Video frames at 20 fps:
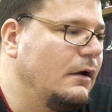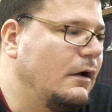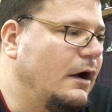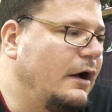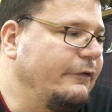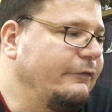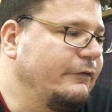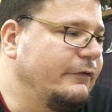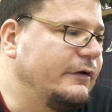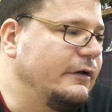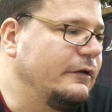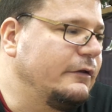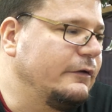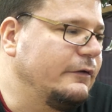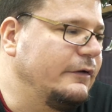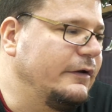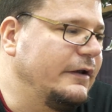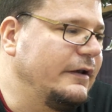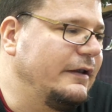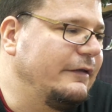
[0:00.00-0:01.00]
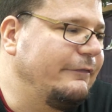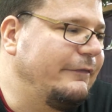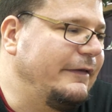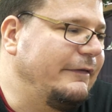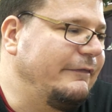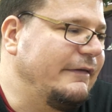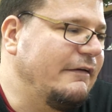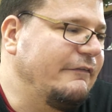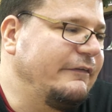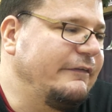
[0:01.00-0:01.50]
Also included is
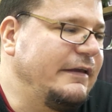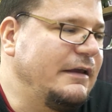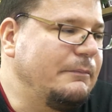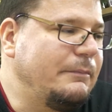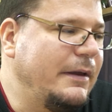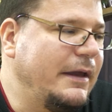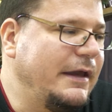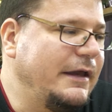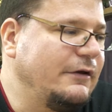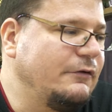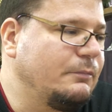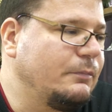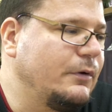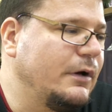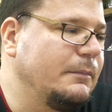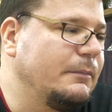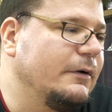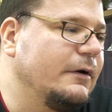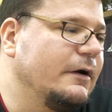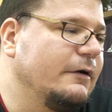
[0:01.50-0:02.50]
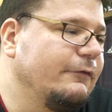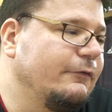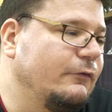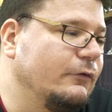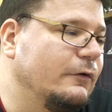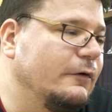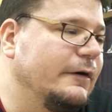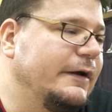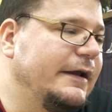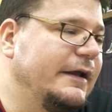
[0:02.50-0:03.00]
the 17-page primer
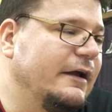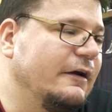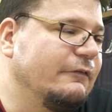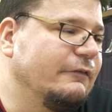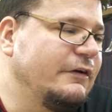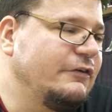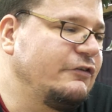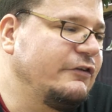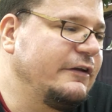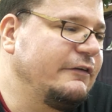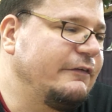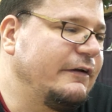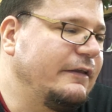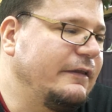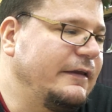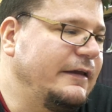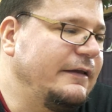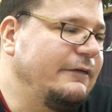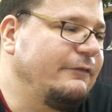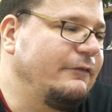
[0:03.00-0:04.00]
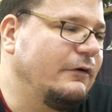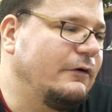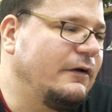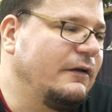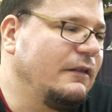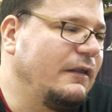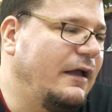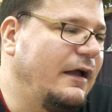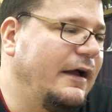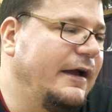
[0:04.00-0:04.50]
story originally released
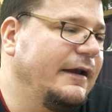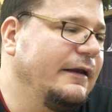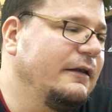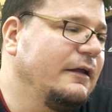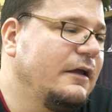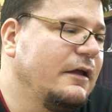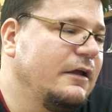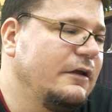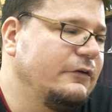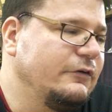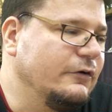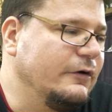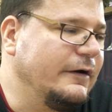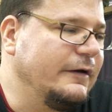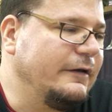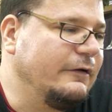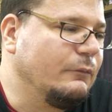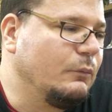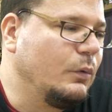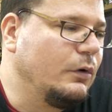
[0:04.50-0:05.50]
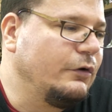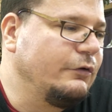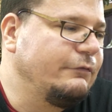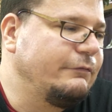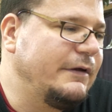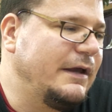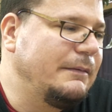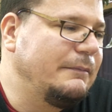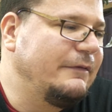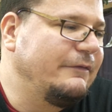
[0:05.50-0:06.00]
online during the
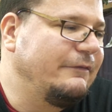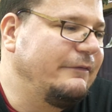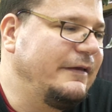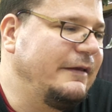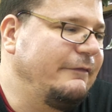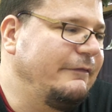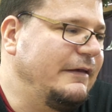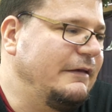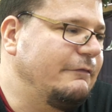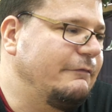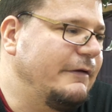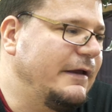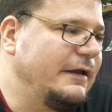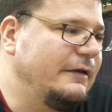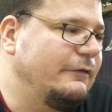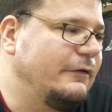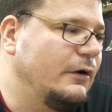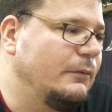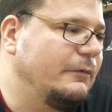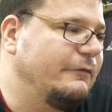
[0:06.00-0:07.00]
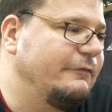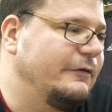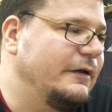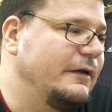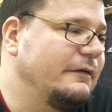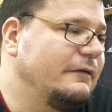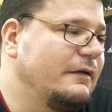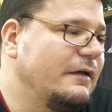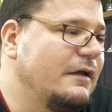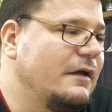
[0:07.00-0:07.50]
world-famous DC Fandom
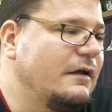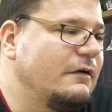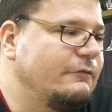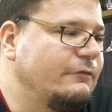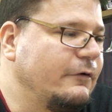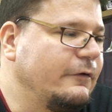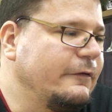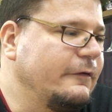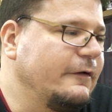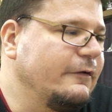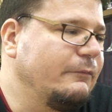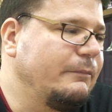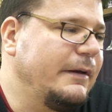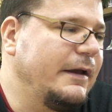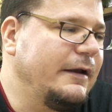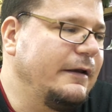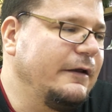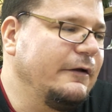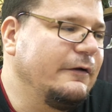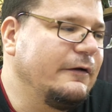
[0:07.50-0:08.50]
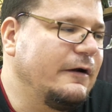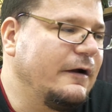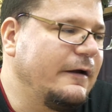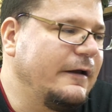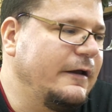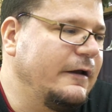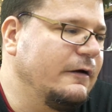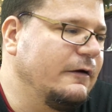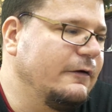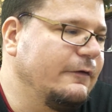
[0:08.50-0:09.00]
event, further expanding on our
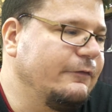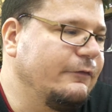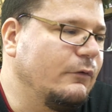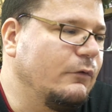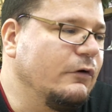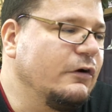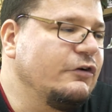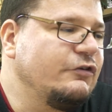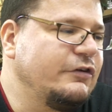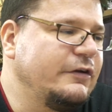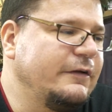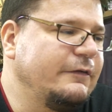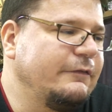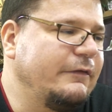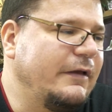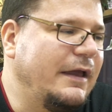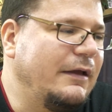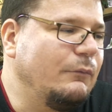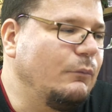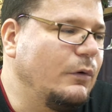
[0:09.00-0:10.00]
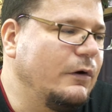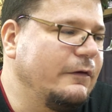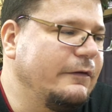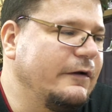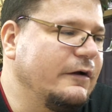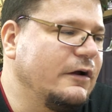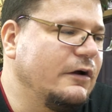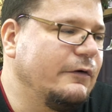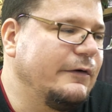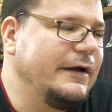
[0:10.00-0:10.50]
heroes' origins and where
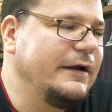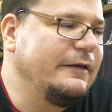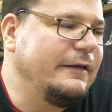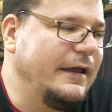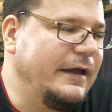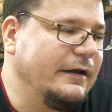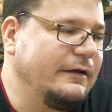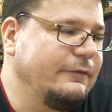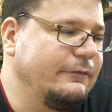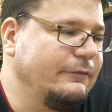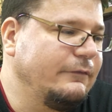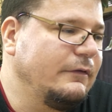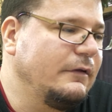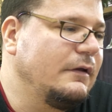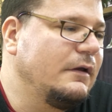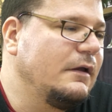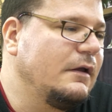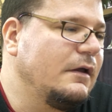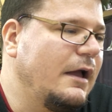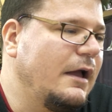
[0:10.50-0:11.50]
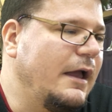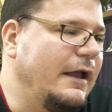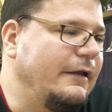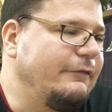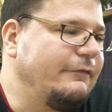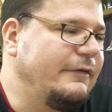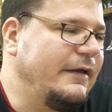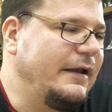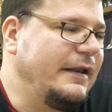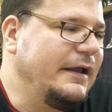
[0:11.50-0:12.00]
they're going next,
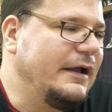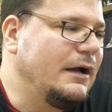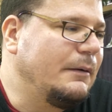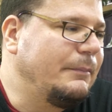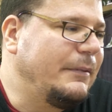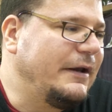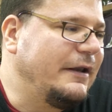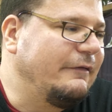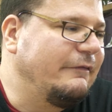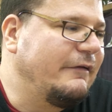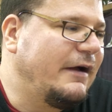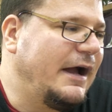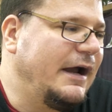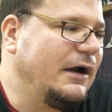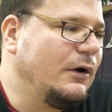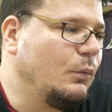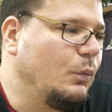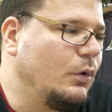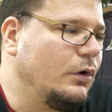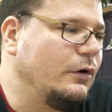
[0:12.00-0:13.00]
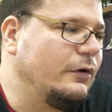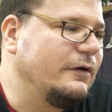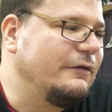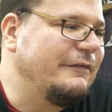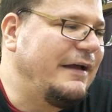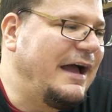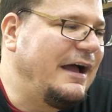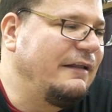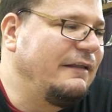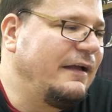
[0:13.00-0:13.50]
and setting up an entire world
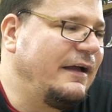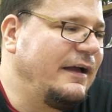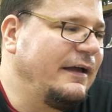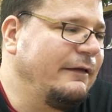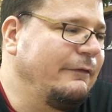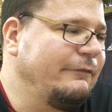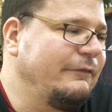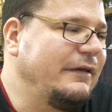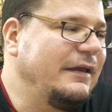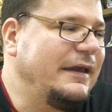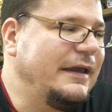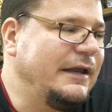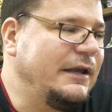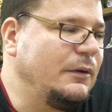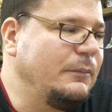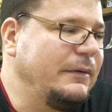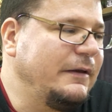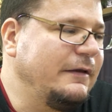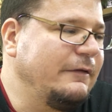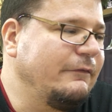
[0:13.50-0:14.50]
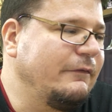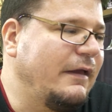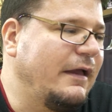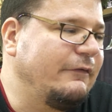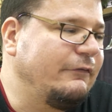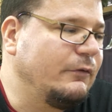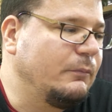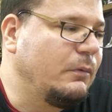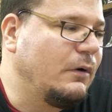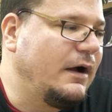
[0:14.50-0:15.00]
of allies, enemies,
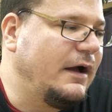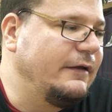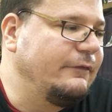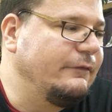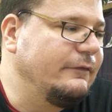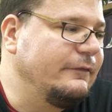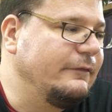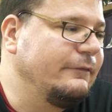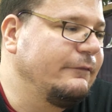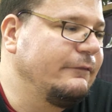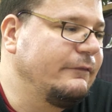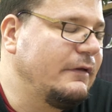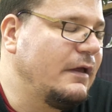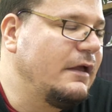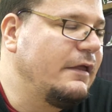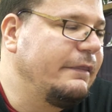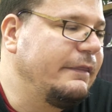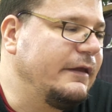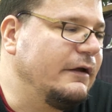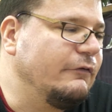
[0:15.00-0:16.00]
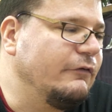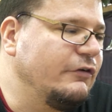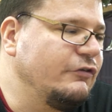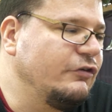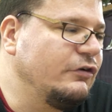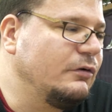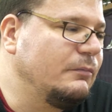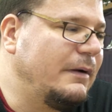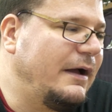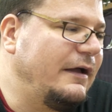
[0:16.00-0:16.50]
and surprises. The
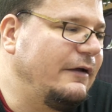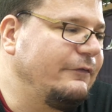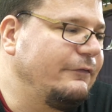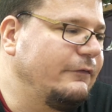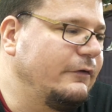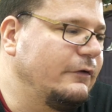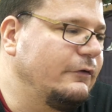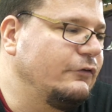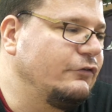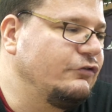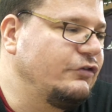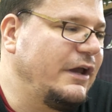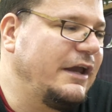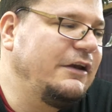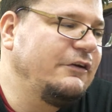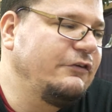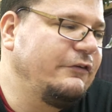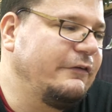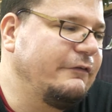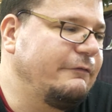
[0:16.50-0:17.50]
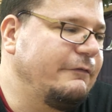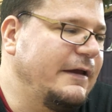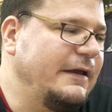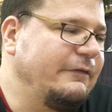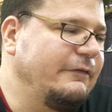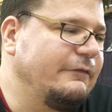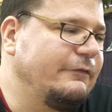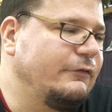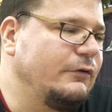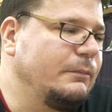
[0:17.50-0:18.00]
original milestone changed the
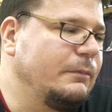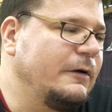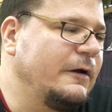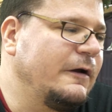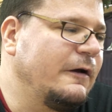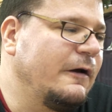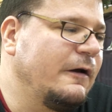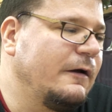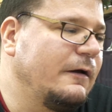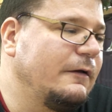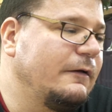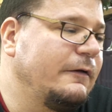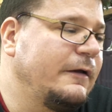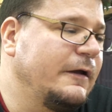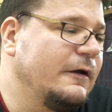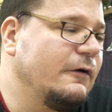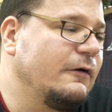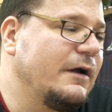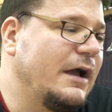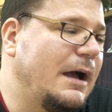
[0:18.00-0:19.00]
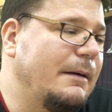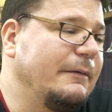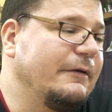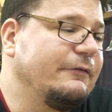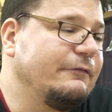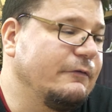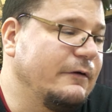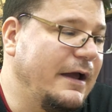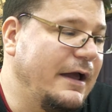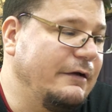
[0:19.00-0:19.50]
face of superhero hero
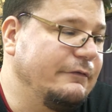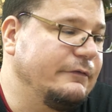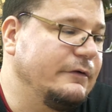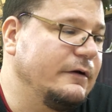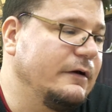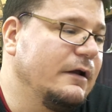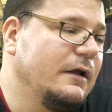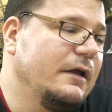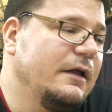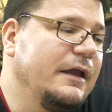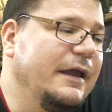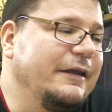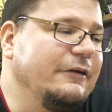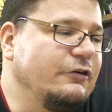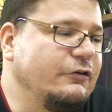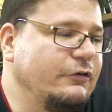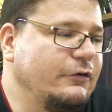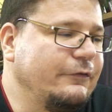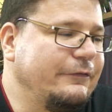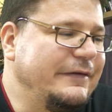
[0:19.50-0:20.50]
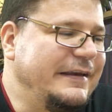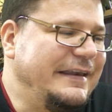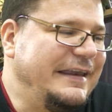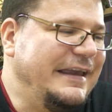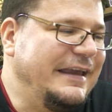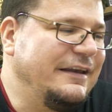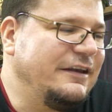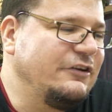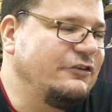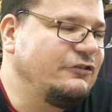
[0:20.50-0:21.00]
comics forever, introducing
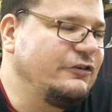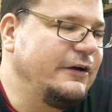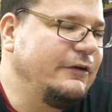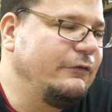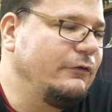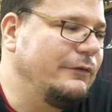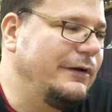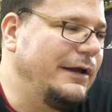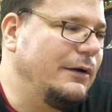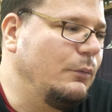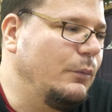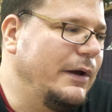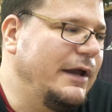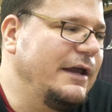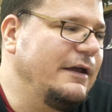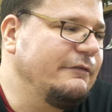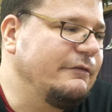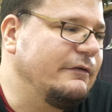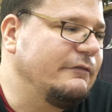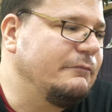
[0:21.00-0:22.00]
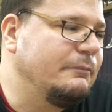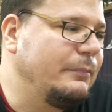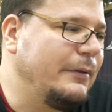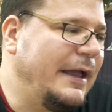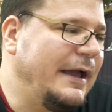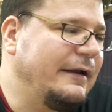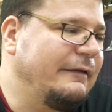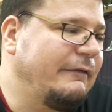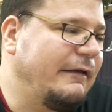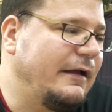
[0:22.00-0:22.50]
the industry to a wave of
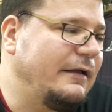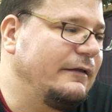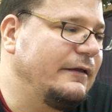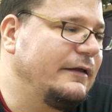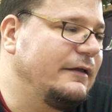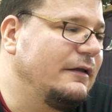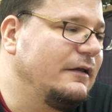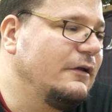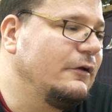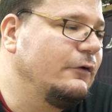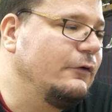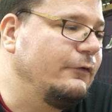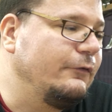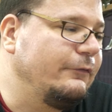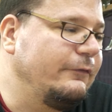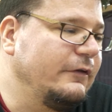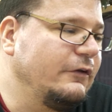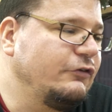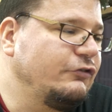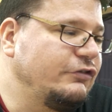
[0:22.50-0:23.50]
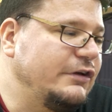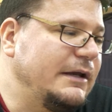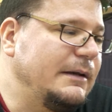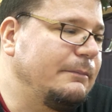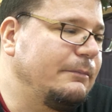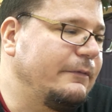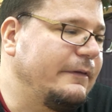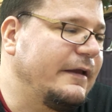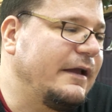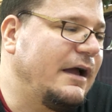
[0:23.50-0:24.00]
black talent who still
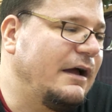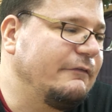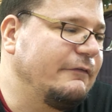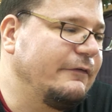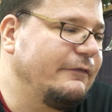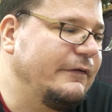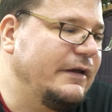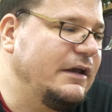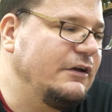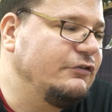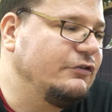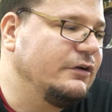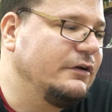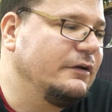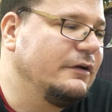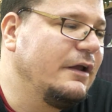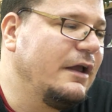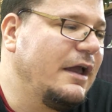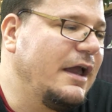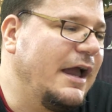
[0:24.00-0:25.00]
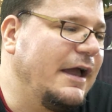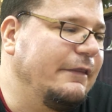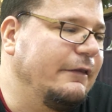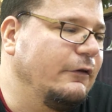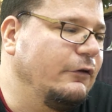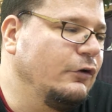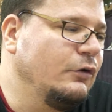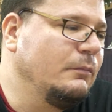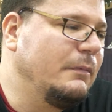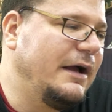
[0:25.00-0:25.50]
shape the conversation, and
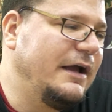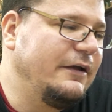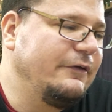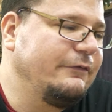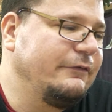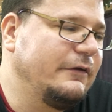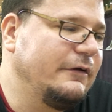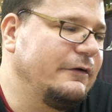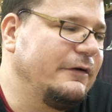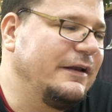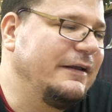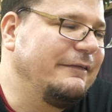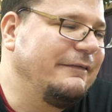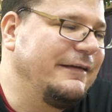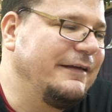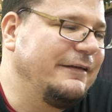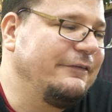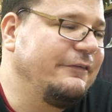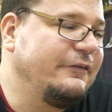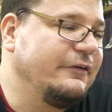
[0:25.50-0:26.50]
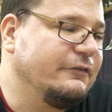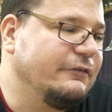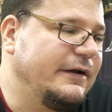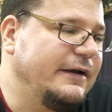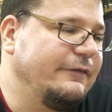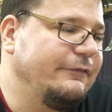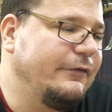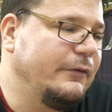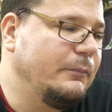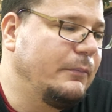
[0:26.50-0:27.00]
the new milestone intends to
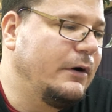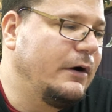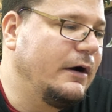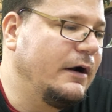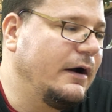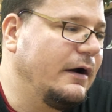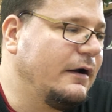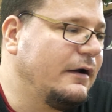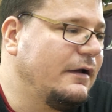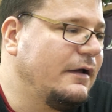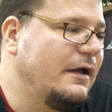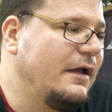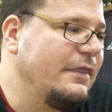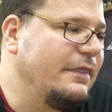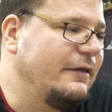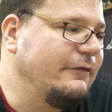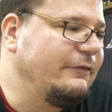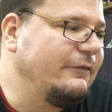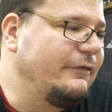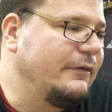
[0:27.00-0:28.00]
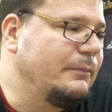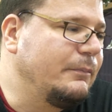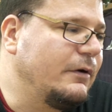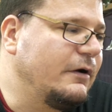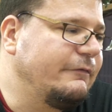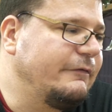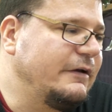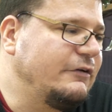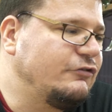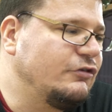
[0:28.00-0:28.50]
raise the bar. This is the
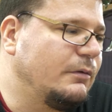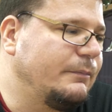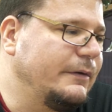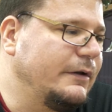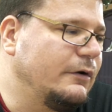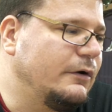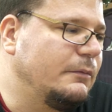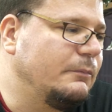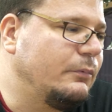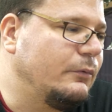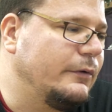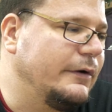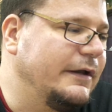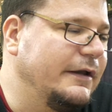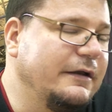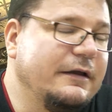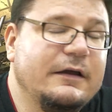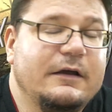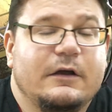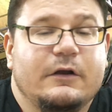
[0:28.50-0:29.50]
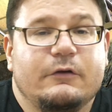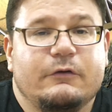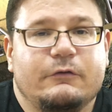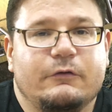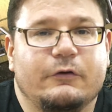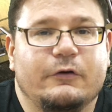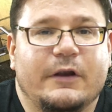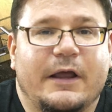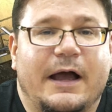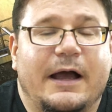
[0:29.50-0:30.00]
perfect jumping on point
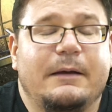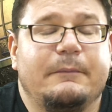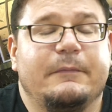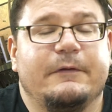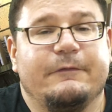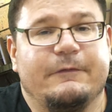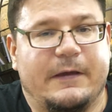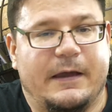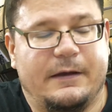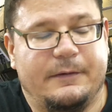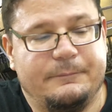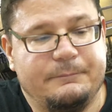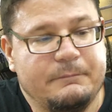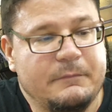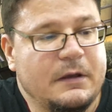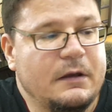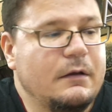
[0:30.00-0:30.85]
do not miss out.